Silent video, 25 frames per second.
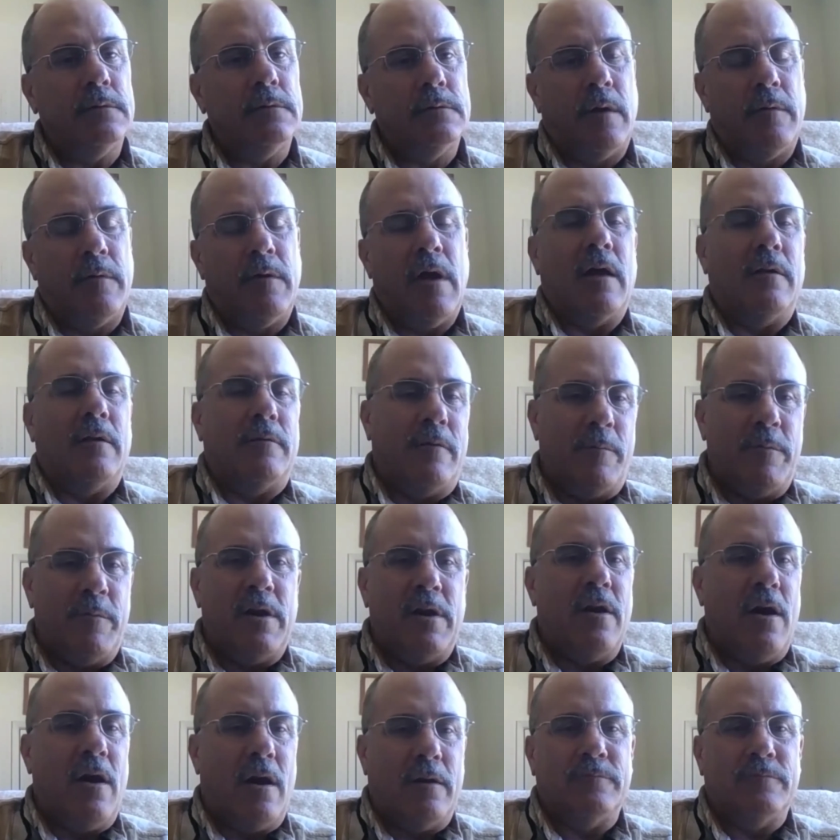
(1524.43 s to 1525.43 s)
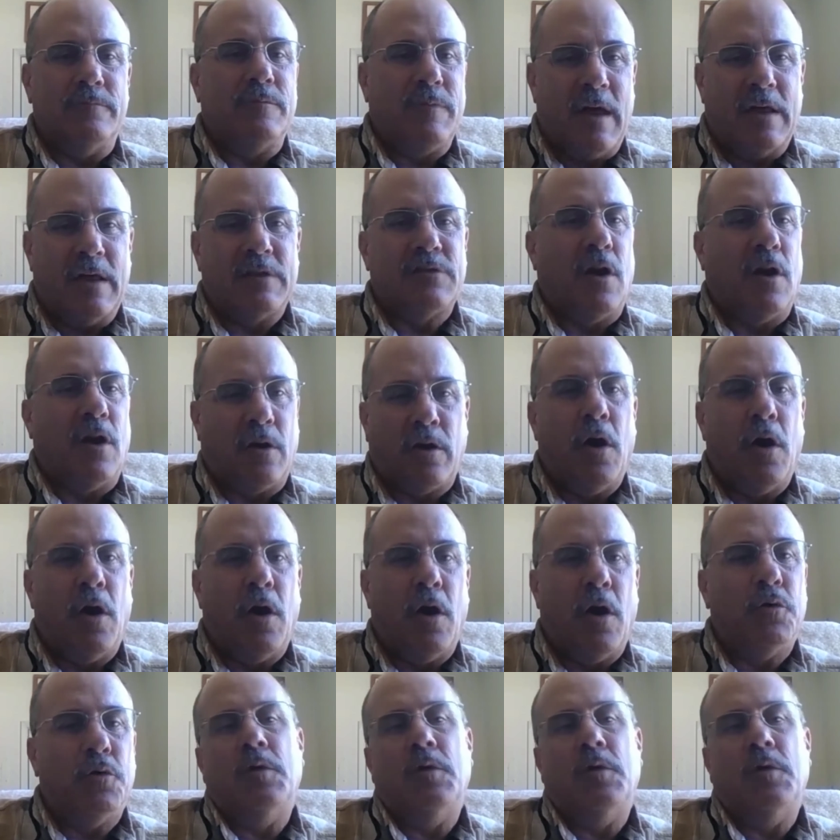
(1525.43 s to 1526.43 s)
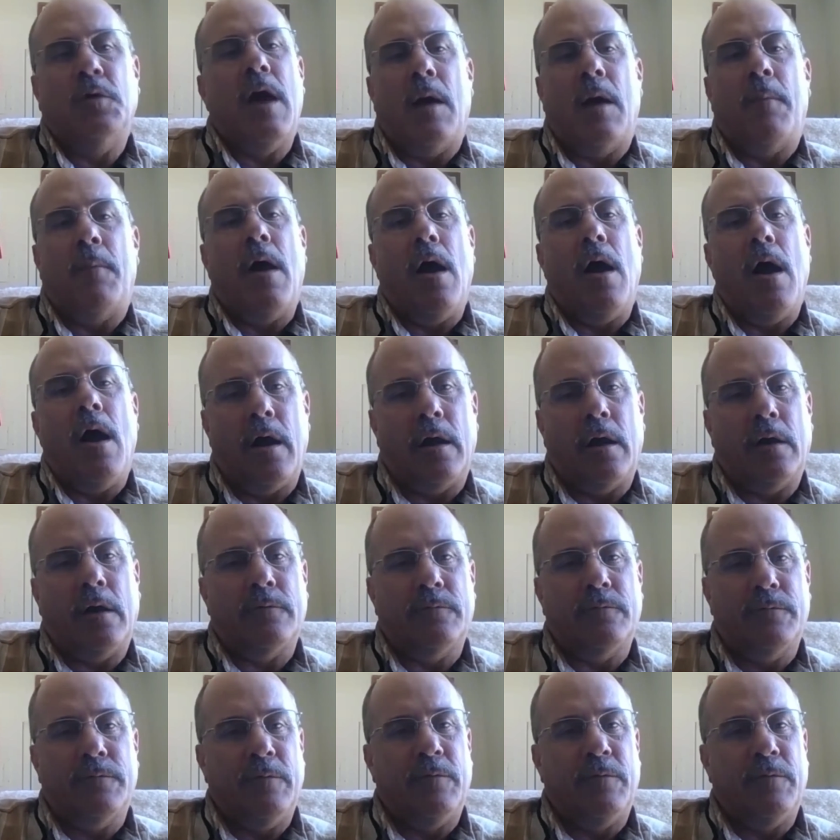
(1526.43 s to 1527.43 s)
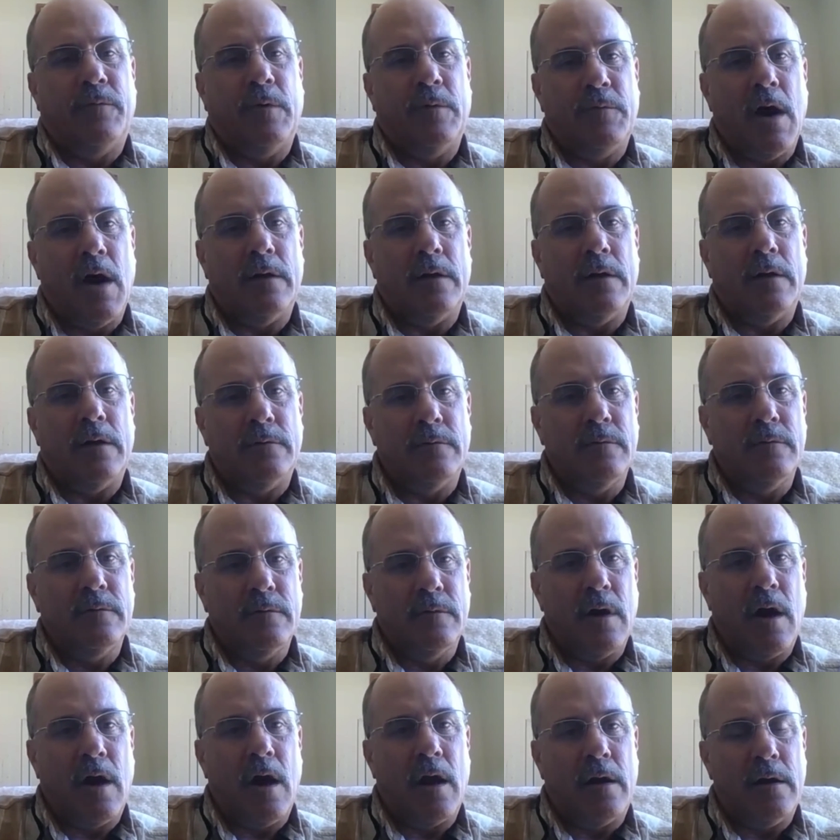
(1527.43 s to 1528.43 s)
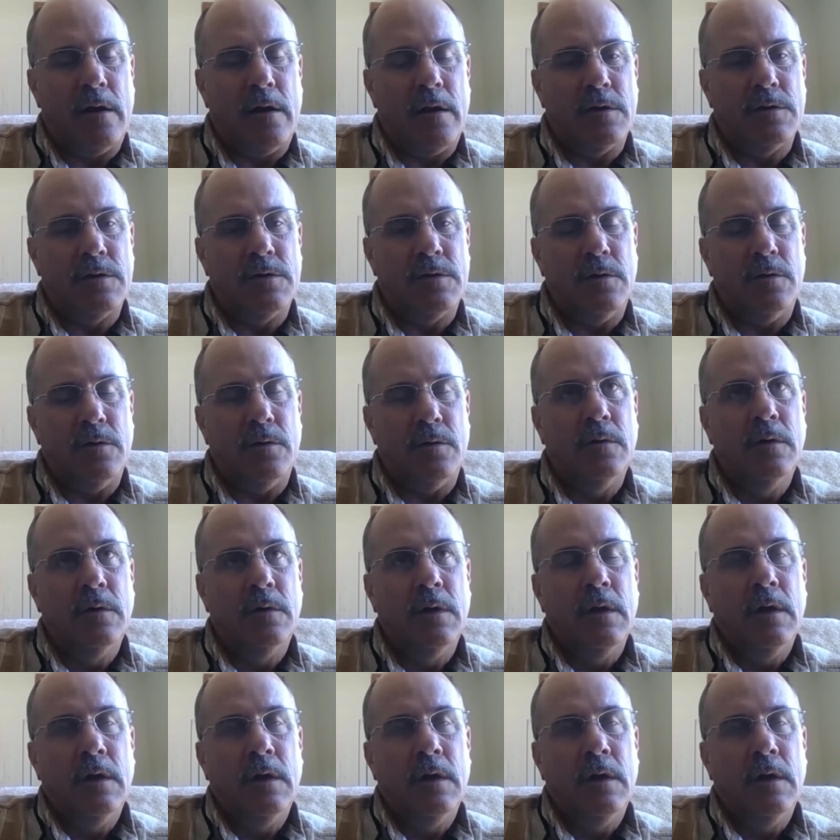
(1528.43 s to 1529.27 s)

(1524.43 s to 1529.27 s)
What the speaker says: That's our go-to antibiotic if we've got an issue.